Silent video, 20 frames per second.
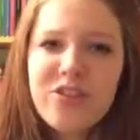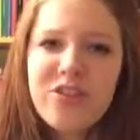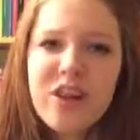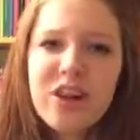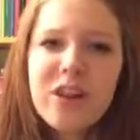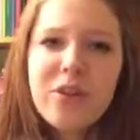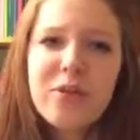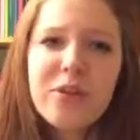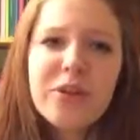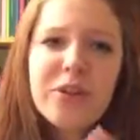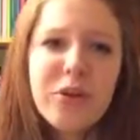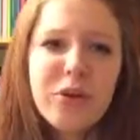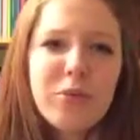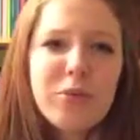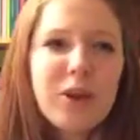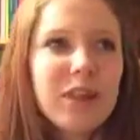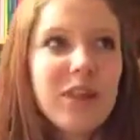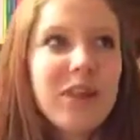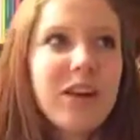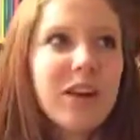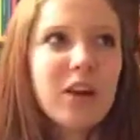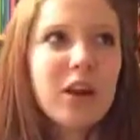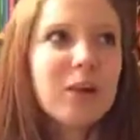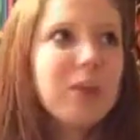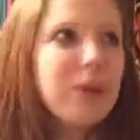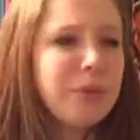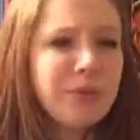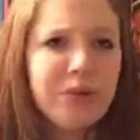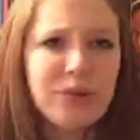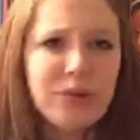is, she's not as well known, but I think a
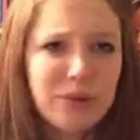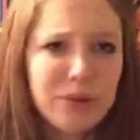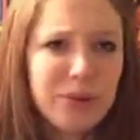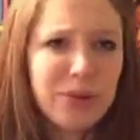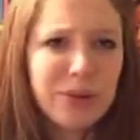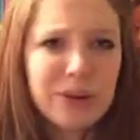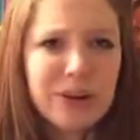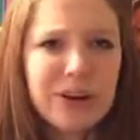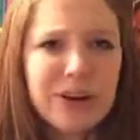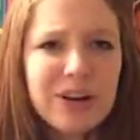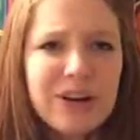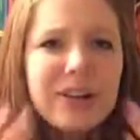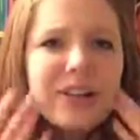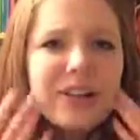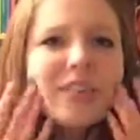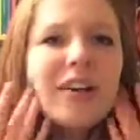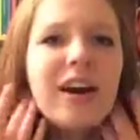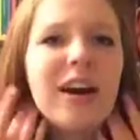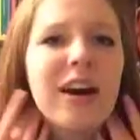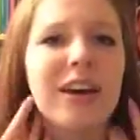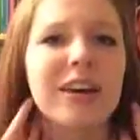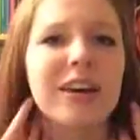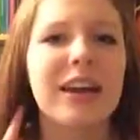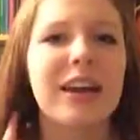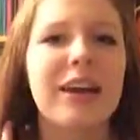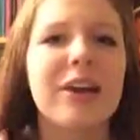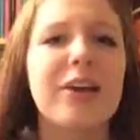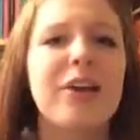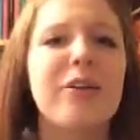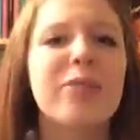lot of people do know her, is
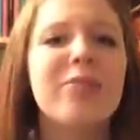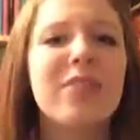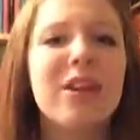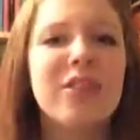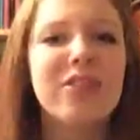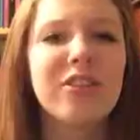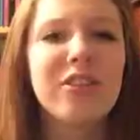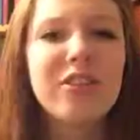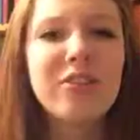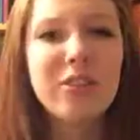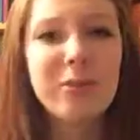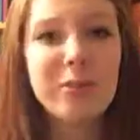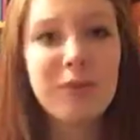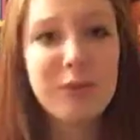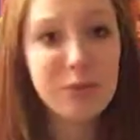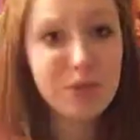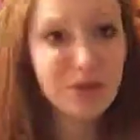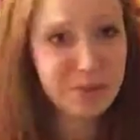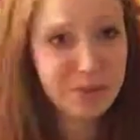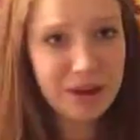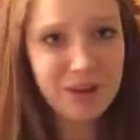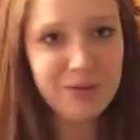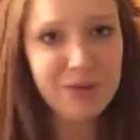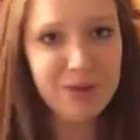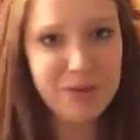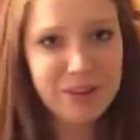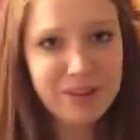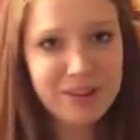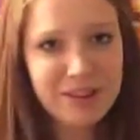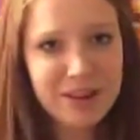Carrie Hope Fletcher from It's Way
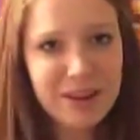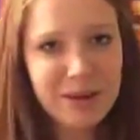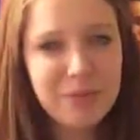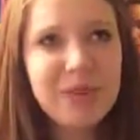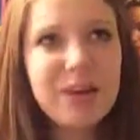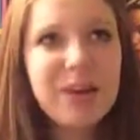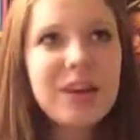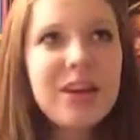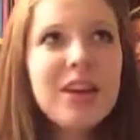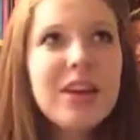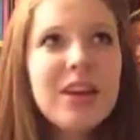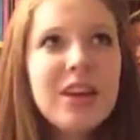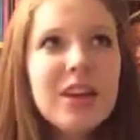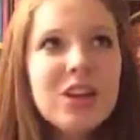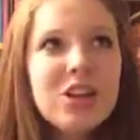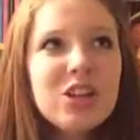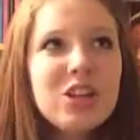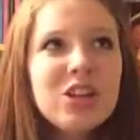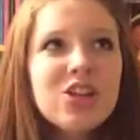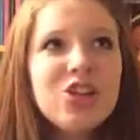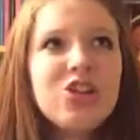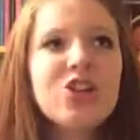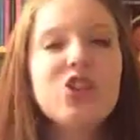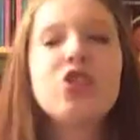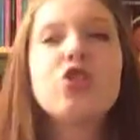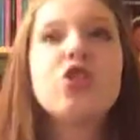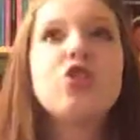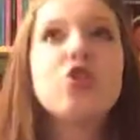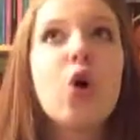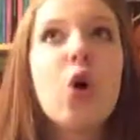Past My Bedtime.
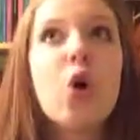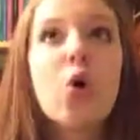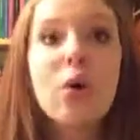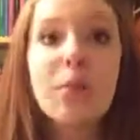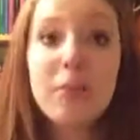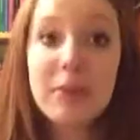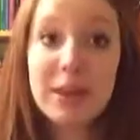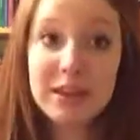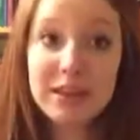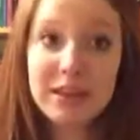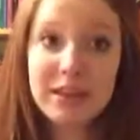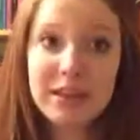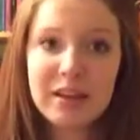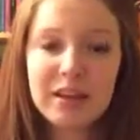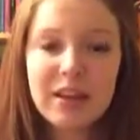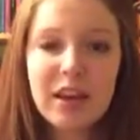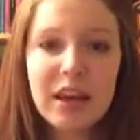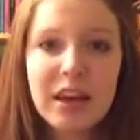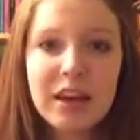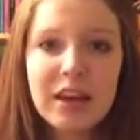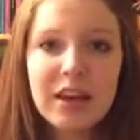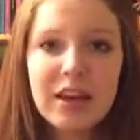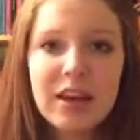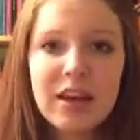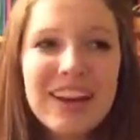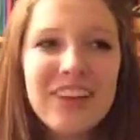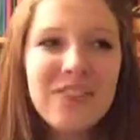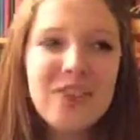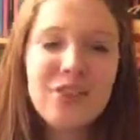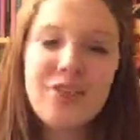She's so amazing. Like,
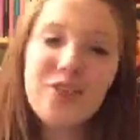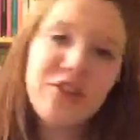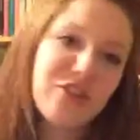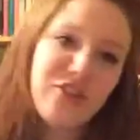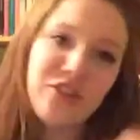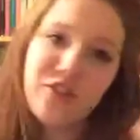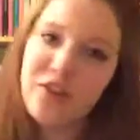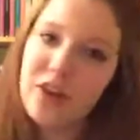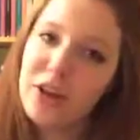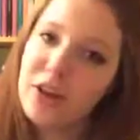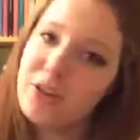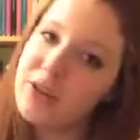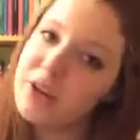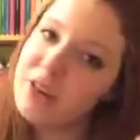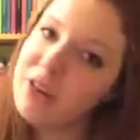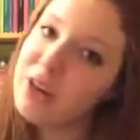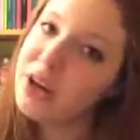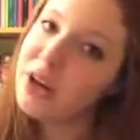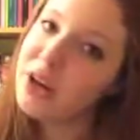first of all, she's a fellow